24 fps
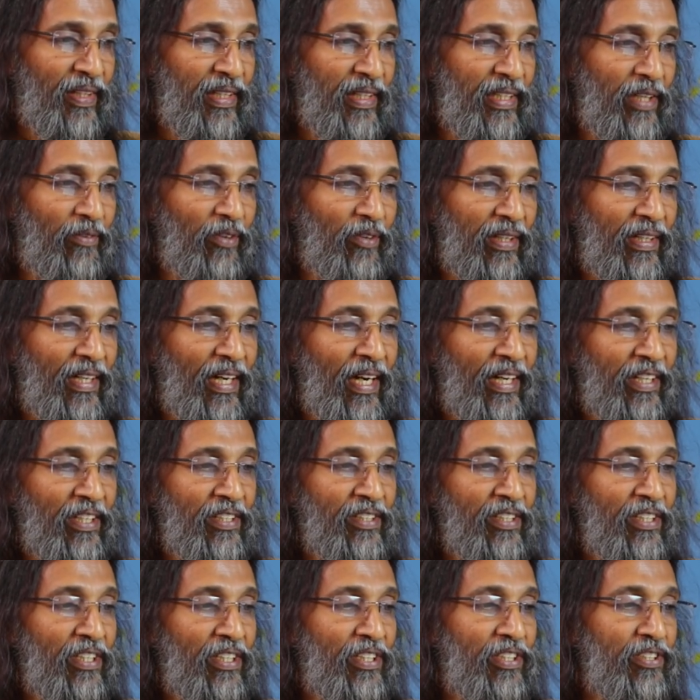in our
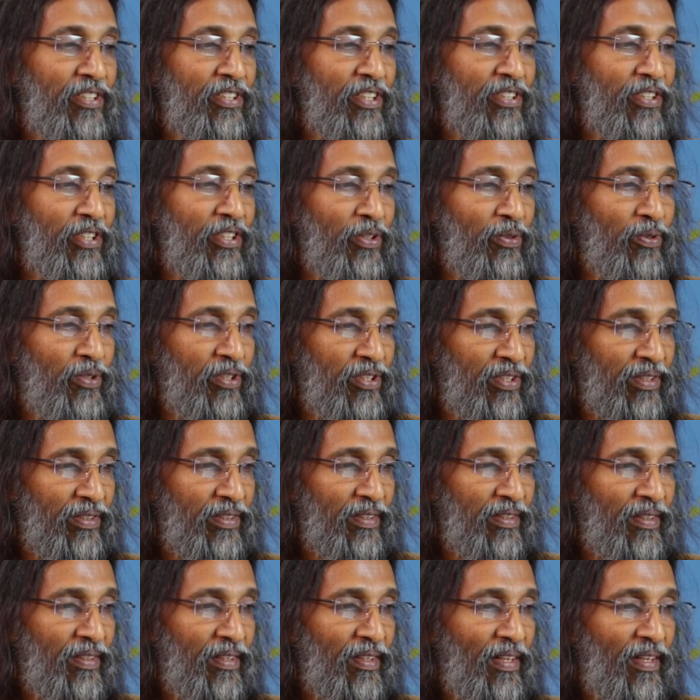current constitution.